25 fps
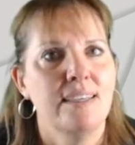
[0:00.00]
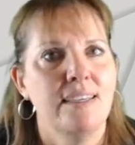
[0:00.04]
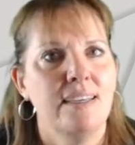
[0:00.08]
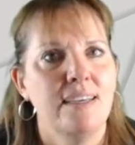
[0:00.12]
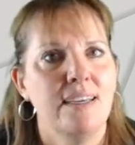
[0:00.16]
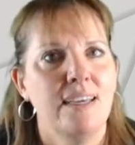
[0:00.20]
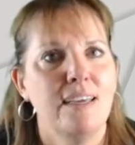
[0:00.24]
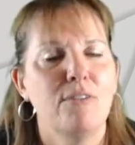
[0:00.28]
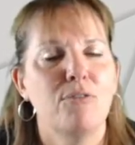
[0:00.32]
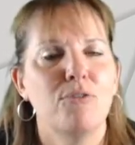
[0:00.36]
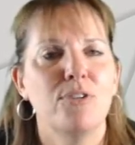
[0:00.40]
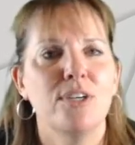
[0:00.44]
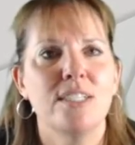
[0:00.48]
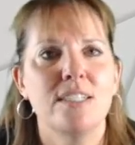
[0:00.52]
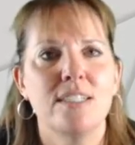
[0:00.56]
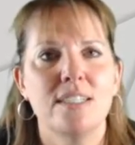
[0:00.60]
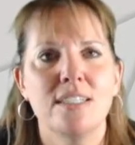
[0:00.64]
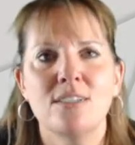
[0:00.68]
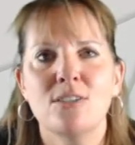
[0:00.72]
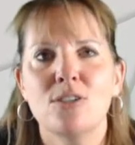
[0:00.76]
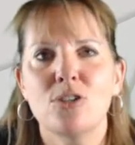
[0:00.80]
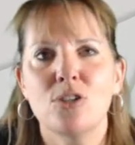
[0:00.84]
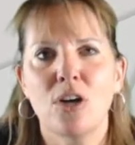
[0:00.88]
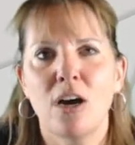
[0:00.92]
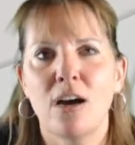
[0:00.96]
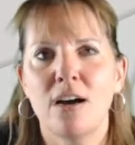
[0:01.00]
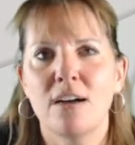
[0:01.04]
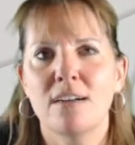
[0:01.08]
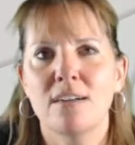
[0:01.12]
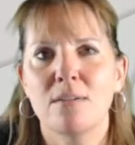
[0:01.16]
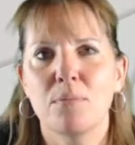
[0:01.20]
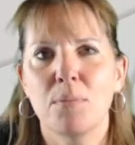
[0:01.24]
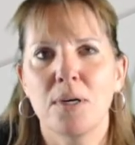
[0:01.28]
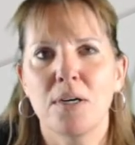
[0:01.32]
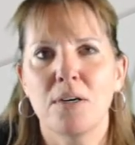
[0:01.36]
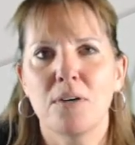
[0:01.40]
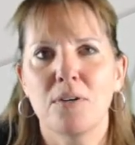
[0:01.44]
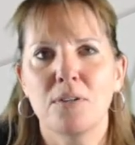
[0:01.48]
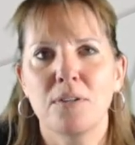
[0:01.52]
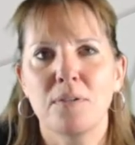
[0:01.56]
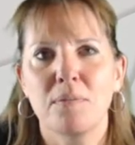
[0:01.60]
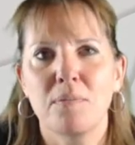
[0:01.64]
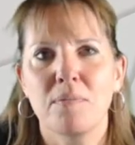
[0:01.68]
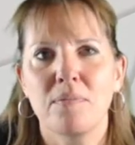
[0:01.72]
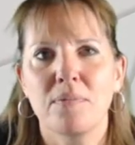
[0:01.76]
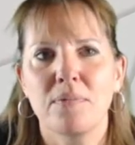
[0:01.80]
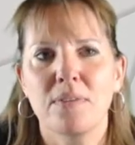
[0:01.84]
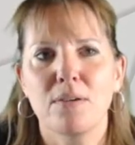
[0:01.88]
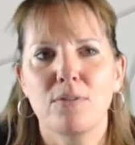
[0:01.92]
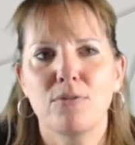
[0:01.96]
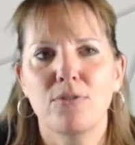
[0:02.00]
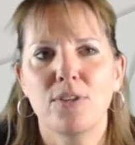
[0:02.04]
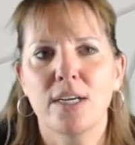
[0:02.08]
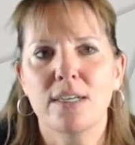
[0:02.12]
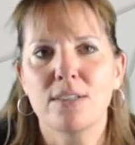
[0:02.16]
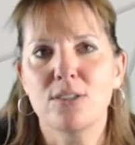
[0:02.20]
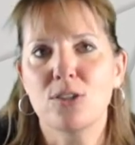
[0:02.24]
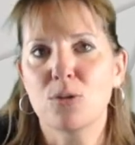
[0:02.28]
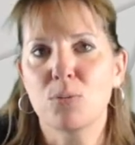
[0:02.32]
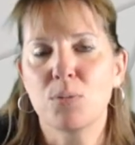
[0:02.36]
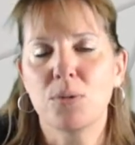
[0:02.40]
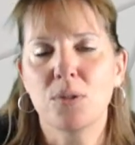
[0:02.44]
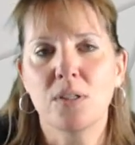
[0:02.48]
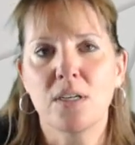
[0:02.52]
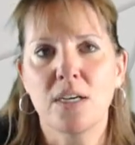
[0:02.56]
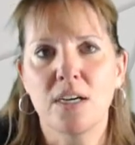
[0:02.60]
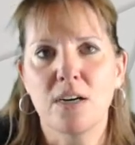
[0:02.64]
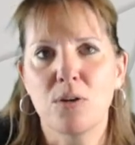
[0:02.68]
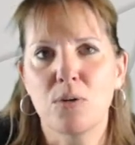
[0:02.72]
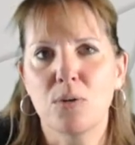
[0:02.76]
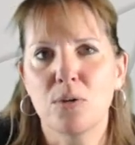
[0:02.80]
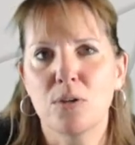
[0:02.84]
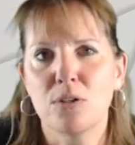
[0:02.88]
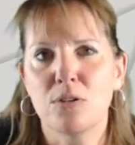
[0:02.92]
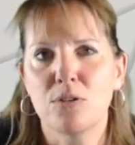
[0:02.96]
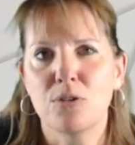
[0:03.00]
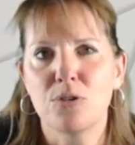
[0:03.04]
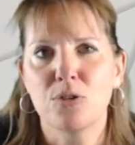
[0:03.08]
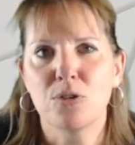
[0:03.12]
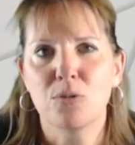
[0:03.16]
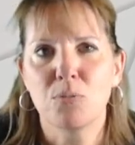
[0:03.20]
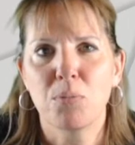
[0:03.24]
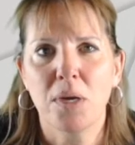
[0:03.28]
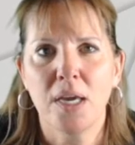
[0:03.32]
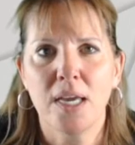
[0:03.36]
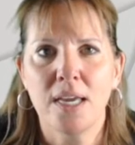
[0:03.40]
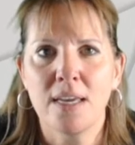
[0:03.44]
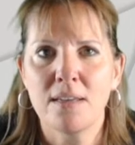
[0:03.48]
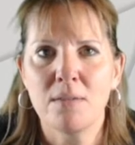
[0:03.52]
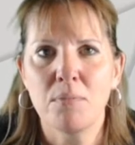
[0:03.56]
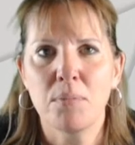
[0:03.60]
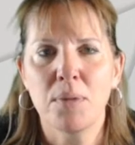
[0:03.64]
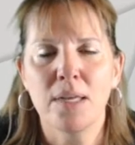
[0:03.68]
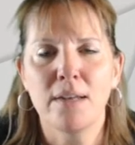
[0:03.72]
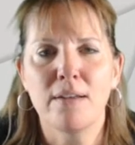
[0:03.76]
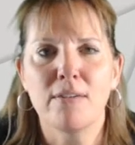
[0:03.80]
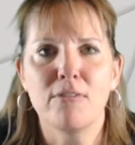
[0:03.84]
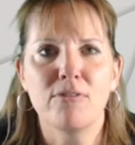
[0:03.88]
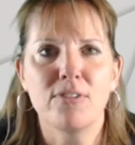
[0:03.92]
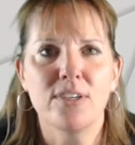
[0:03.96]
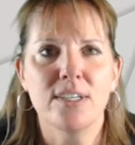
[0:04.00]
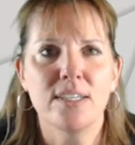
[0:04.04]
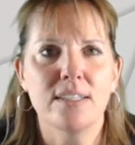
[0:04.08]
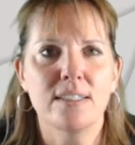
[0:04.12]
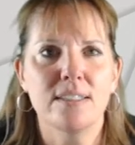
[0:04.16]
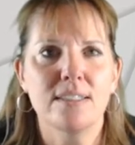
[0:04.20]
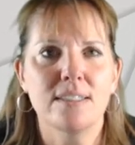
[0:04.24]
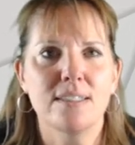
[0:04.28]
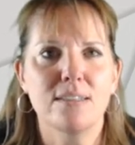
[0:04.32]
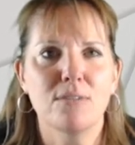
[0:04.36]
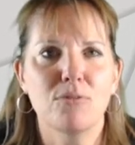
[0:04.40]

If we didn't talk about flexible hours or pay and benefits,